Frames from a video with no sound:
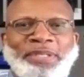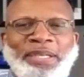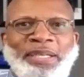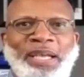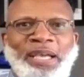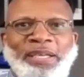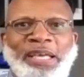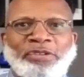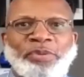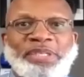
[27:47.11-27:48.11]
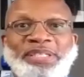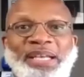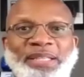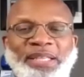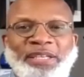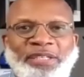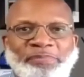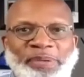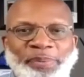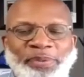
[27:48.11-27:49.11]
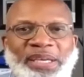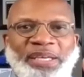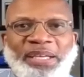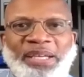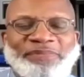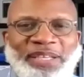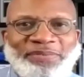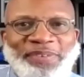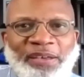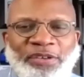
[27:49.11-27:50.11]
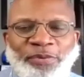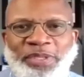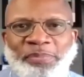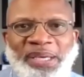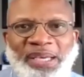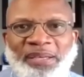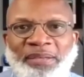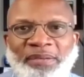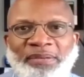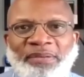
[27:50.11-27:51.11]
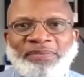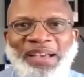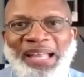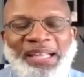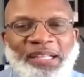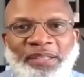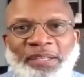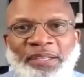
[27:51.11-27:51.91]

and like I can actually say things and people take it at face value as being valid,